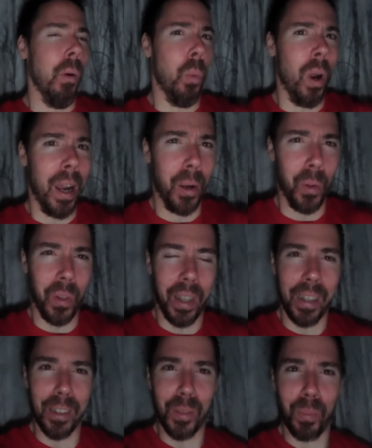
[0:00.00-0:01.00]
Wow,
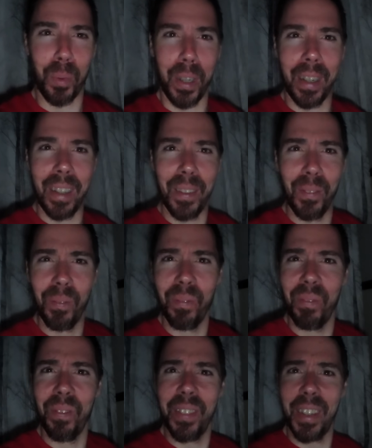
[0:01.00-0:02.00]
that is bright.
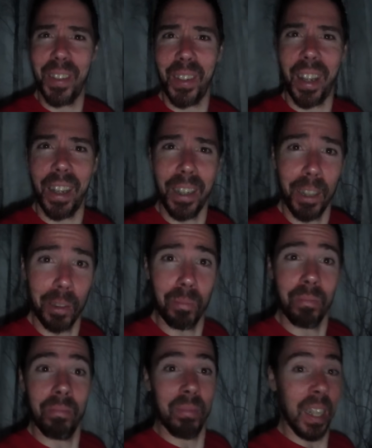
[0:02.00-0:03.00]
Okay,
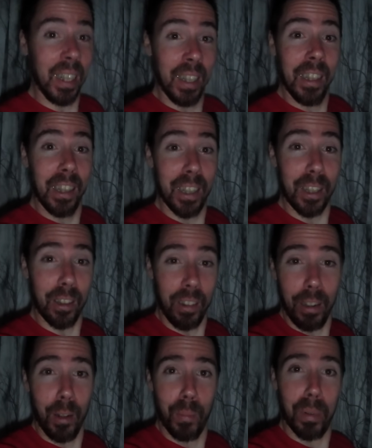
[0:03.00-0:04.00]
it's a
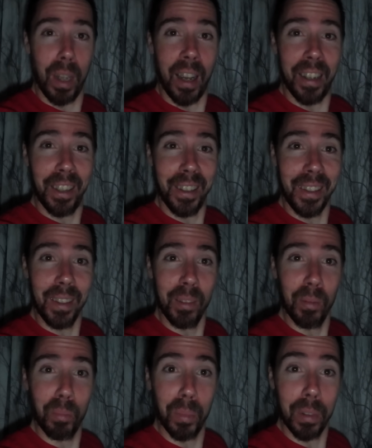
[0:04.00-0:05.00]
little blinding,
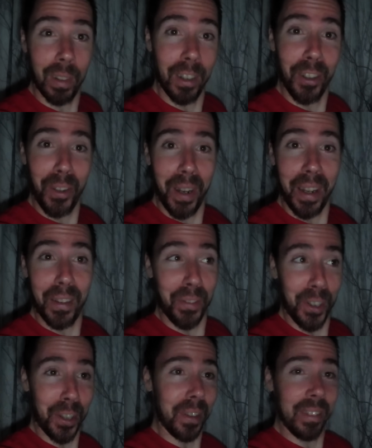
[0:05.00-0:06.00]
but there you have
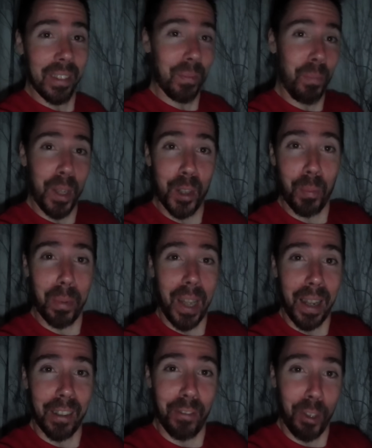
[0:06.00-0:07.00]
your pitch
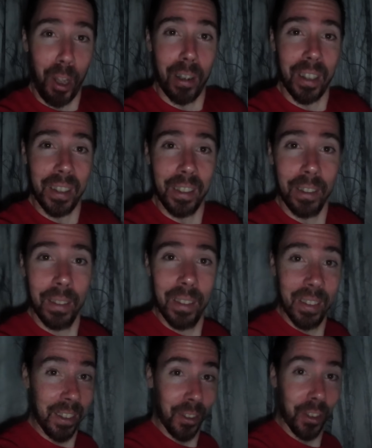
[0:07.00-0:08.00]
black vlogging.
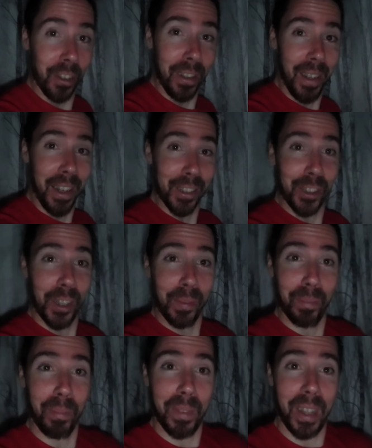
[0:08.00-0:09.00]
You got
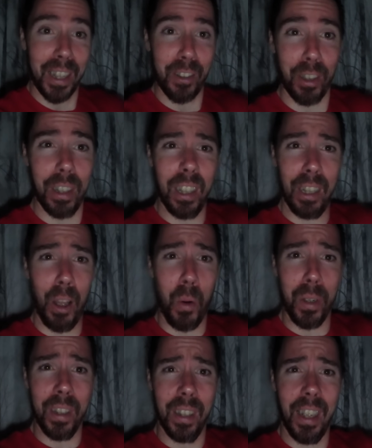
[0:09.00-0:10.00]
something that's on the
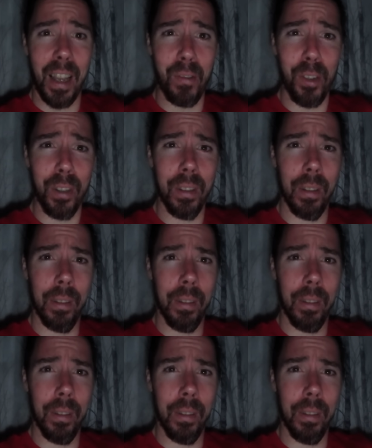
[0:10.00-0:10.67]
lowest level.